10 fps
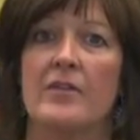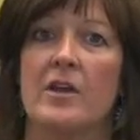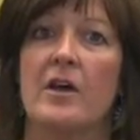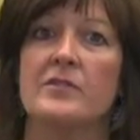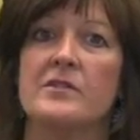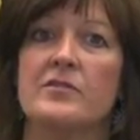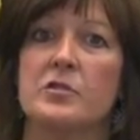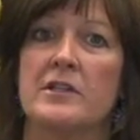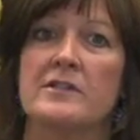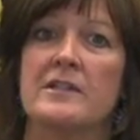The Office of
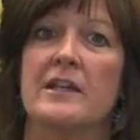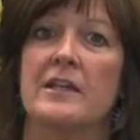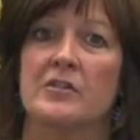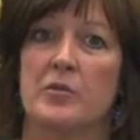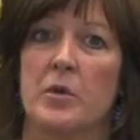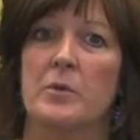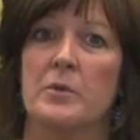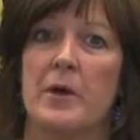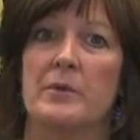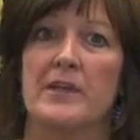Trustee has four
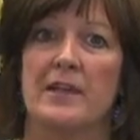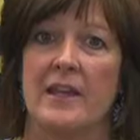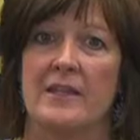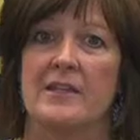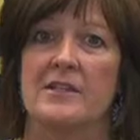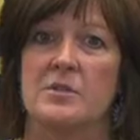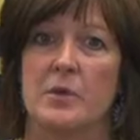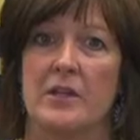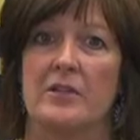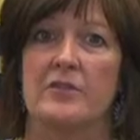Republican candidates
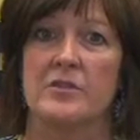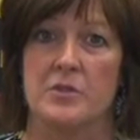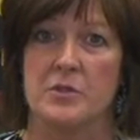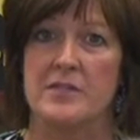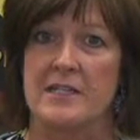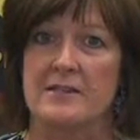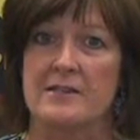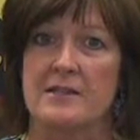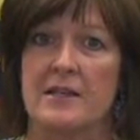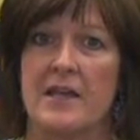running for two
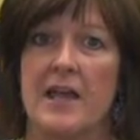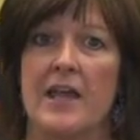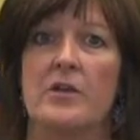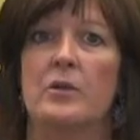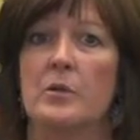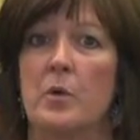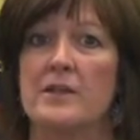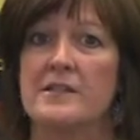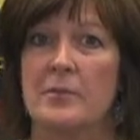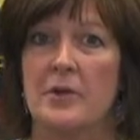seats and only
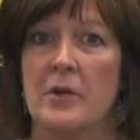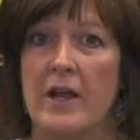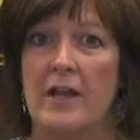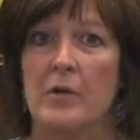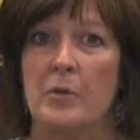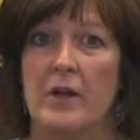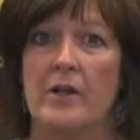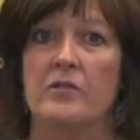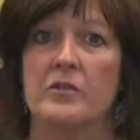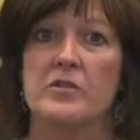one Democratic
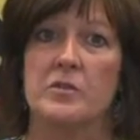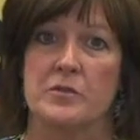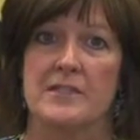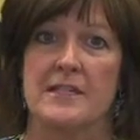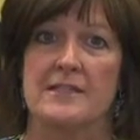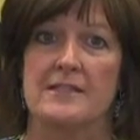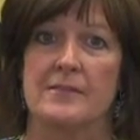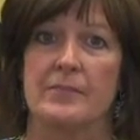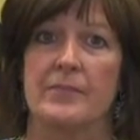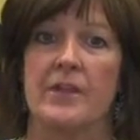running for two
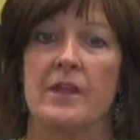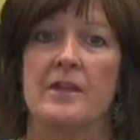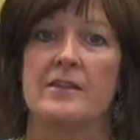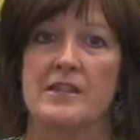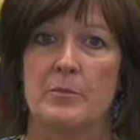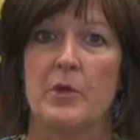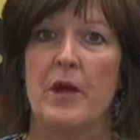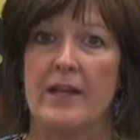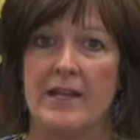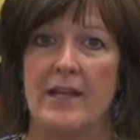seats. The
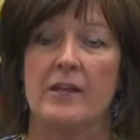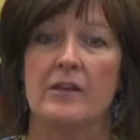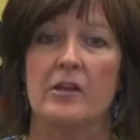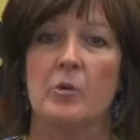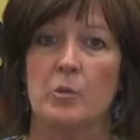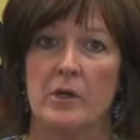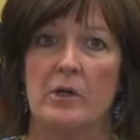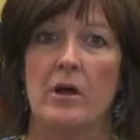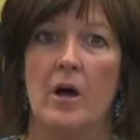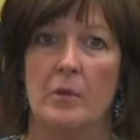Democratic candidate
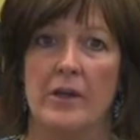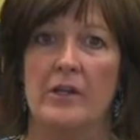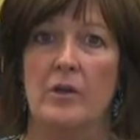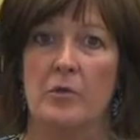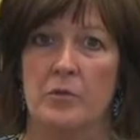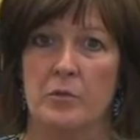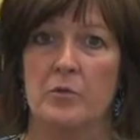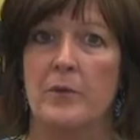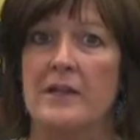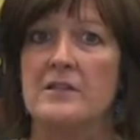will already go
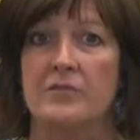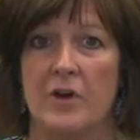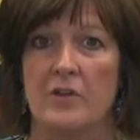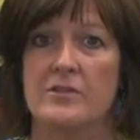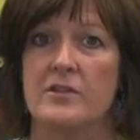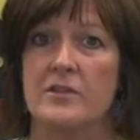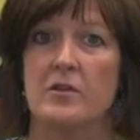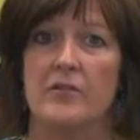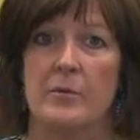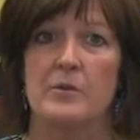through by default to the
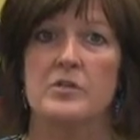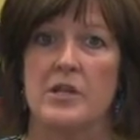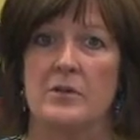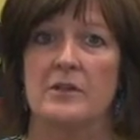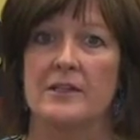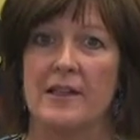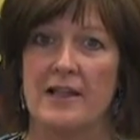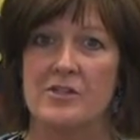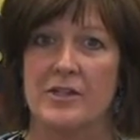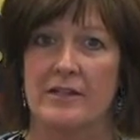November general
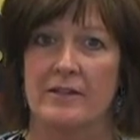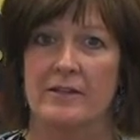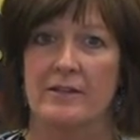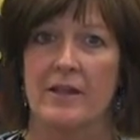election.